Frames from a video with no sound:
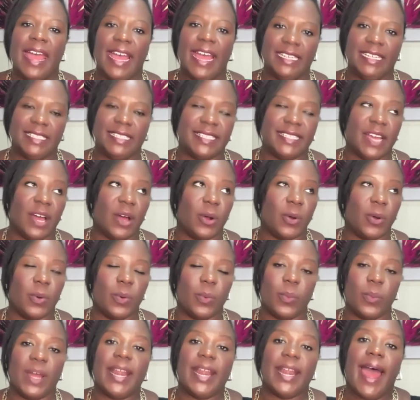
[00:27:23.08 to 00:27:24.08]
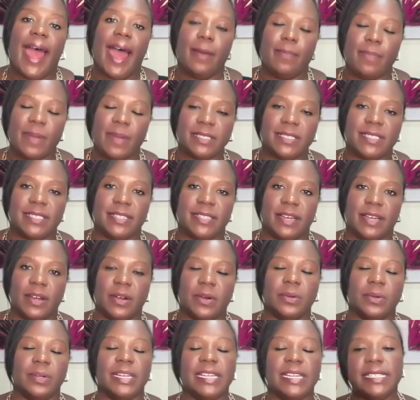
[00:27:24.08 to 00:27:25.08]
And so what happened
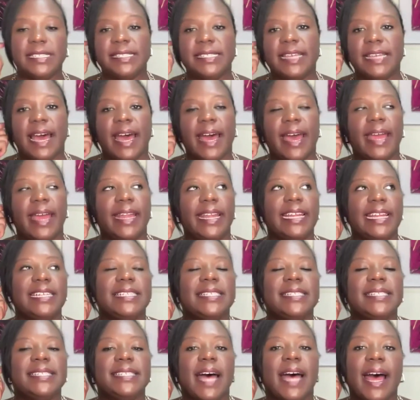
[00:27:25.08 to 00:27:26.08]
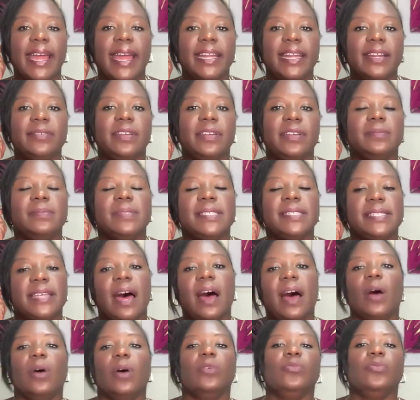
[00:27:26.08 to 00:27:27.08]
though is that inside of
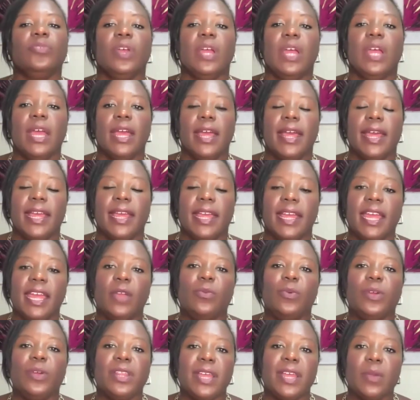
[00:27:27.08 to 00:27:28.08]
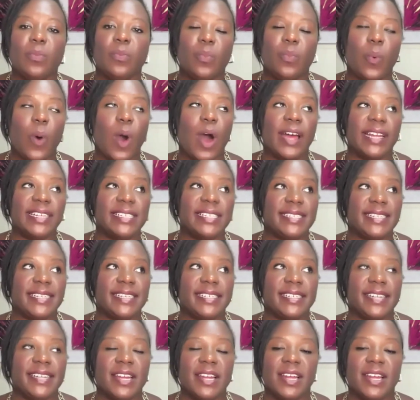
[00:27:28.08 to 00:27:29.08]
himself, he really
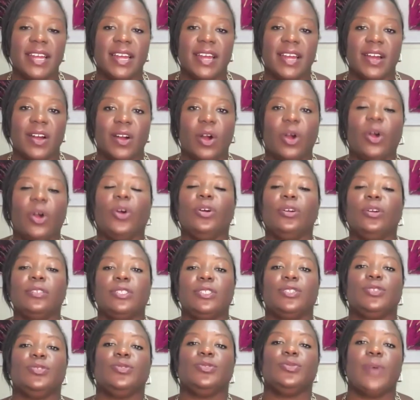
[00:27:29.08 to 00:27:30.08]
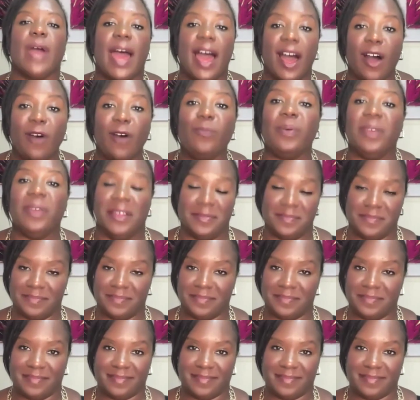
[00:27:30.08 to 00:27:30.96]
wanted her to help him